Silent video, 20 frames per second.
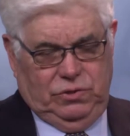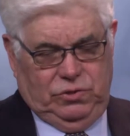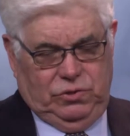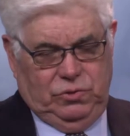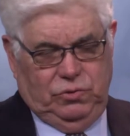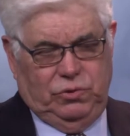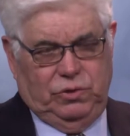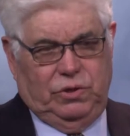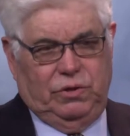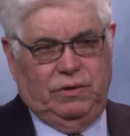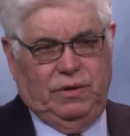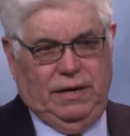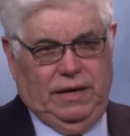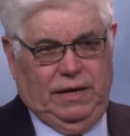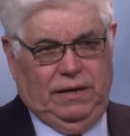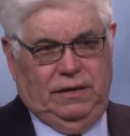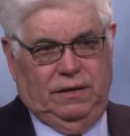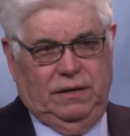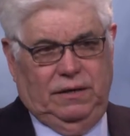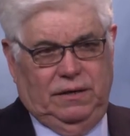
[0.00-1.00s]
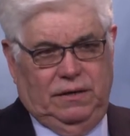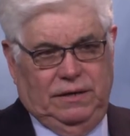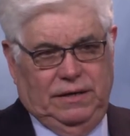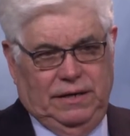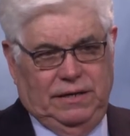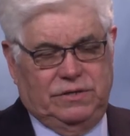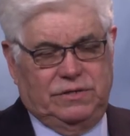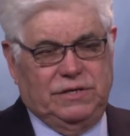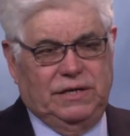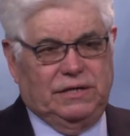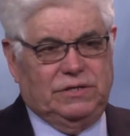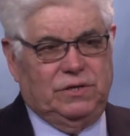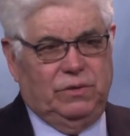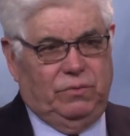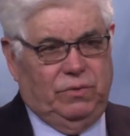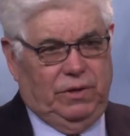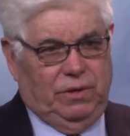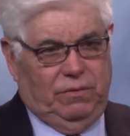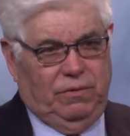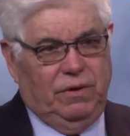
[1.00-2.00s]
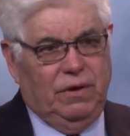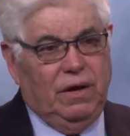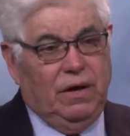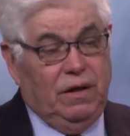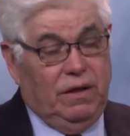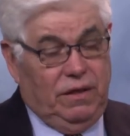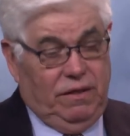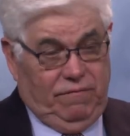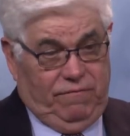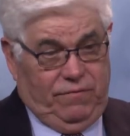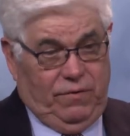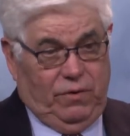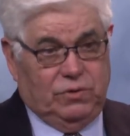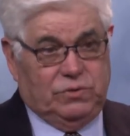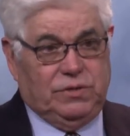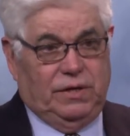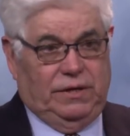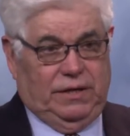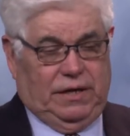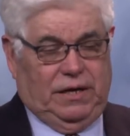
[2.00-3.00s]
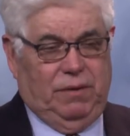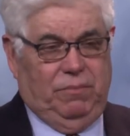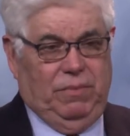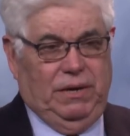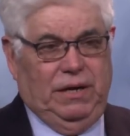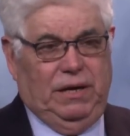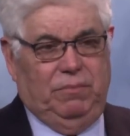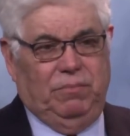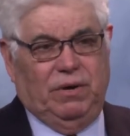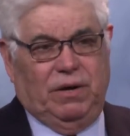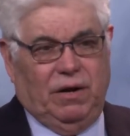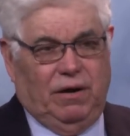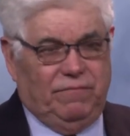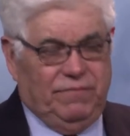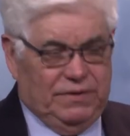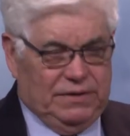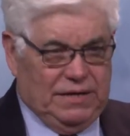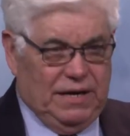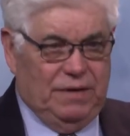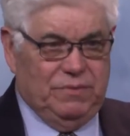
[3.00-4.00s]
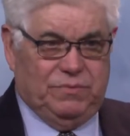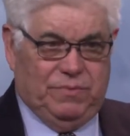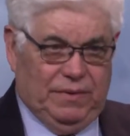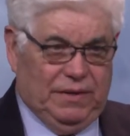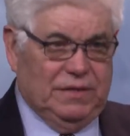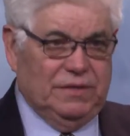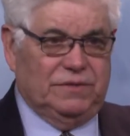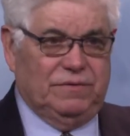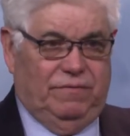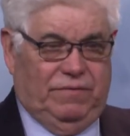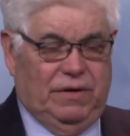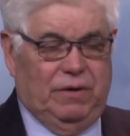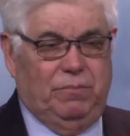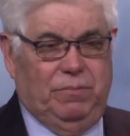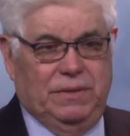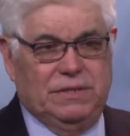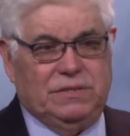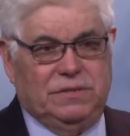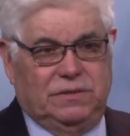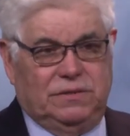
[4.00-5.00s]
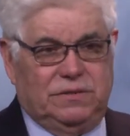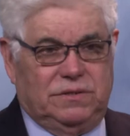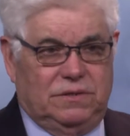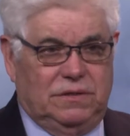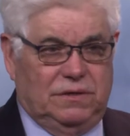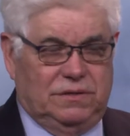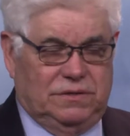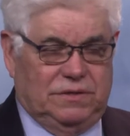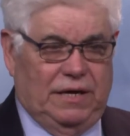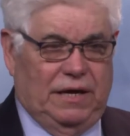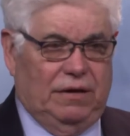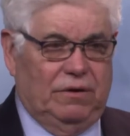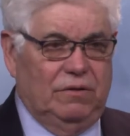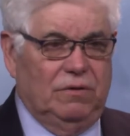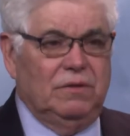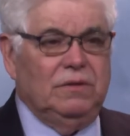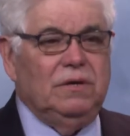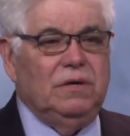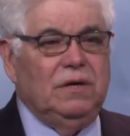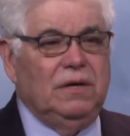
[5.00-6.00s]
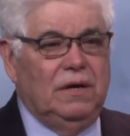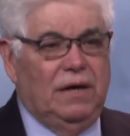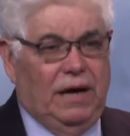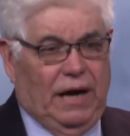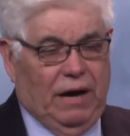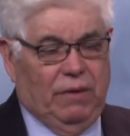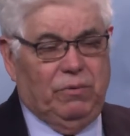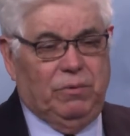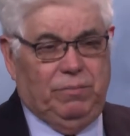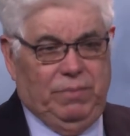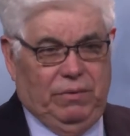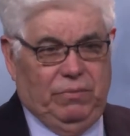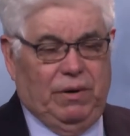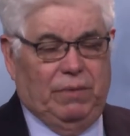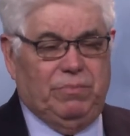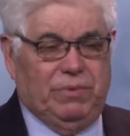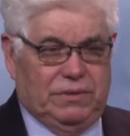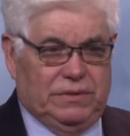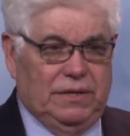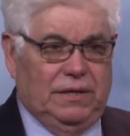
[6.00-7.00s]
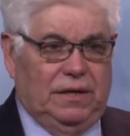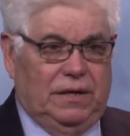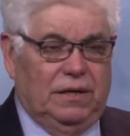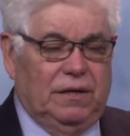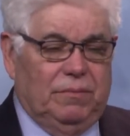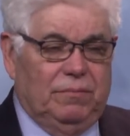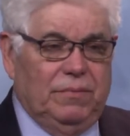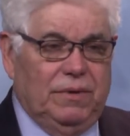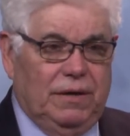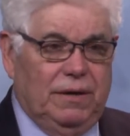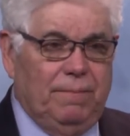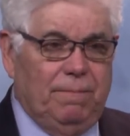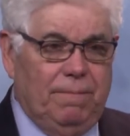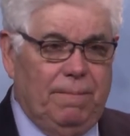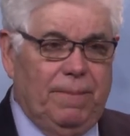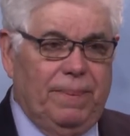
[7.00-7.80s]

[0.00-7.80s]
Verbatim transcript: Jr. and Dennis Nixon were the, the folks on the committee, but oftentimes because of their business cycle, I would be representing them, yeah.